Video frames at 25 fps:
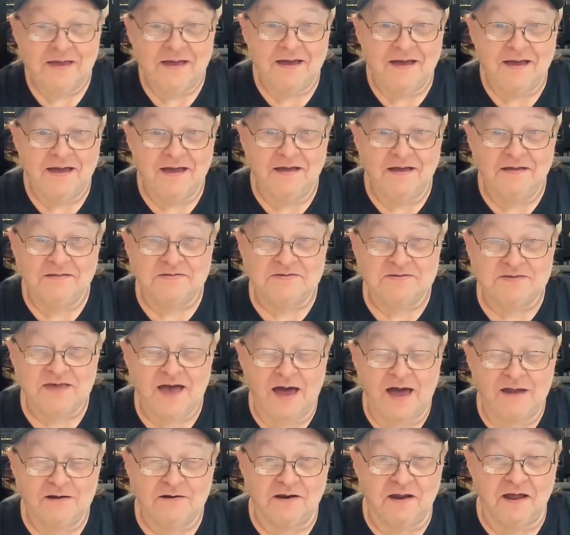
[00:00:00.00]
It's
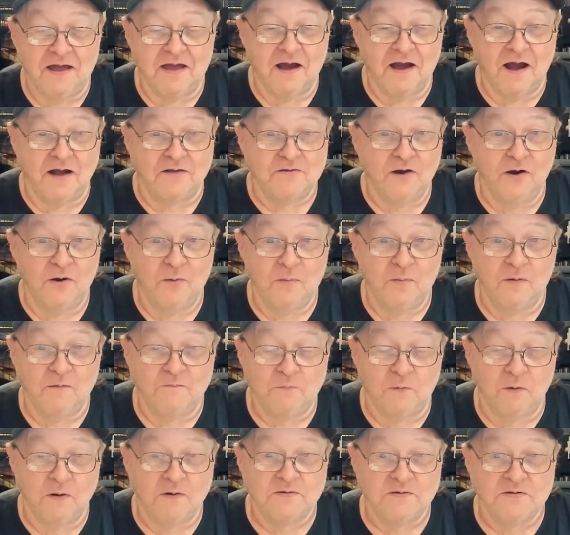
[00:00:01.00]
Saturday, October
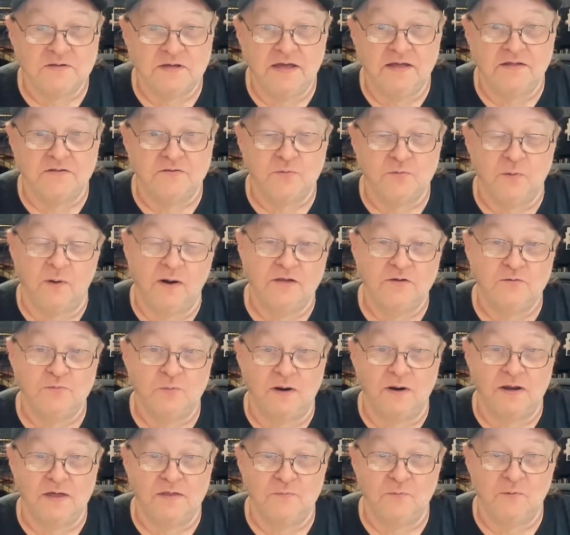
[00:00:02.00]
14th,
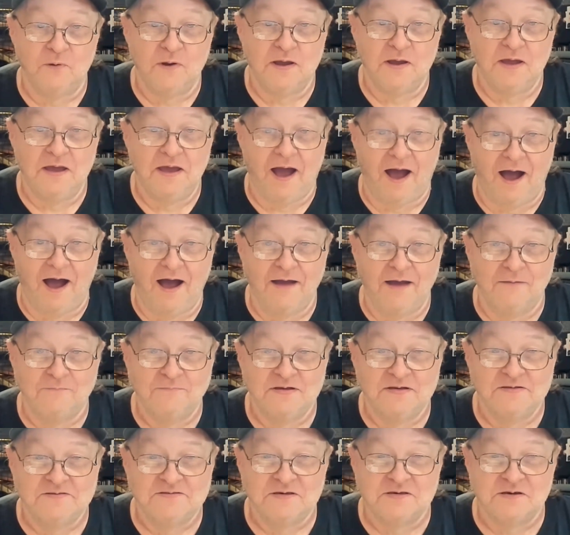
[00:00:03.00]
2023. I'm
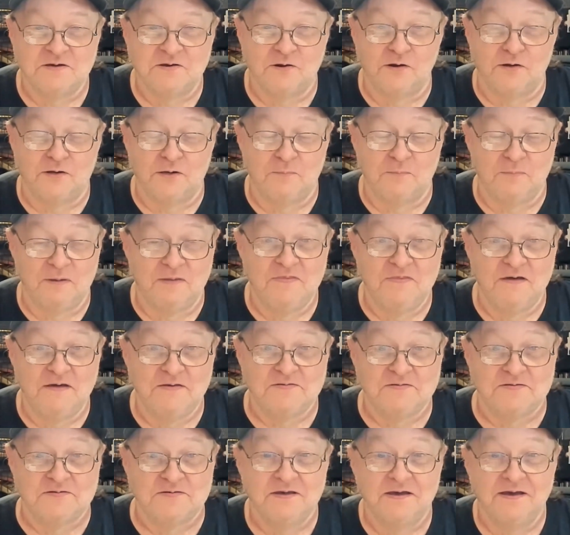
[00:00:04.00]
TC Kirkham, and
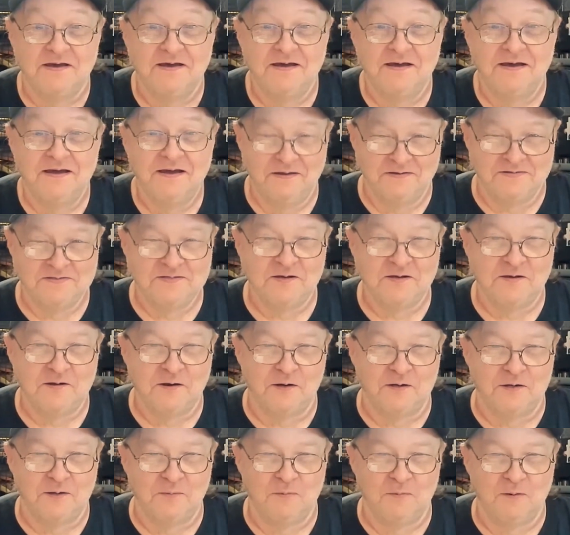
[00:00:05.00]
this is the
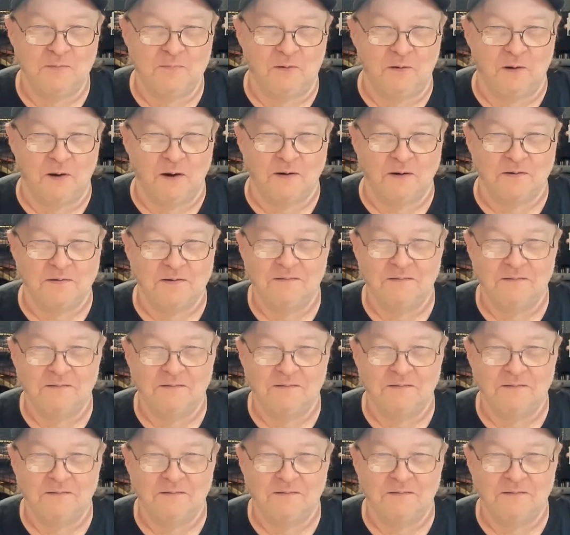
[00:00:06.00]
Kirkham Report.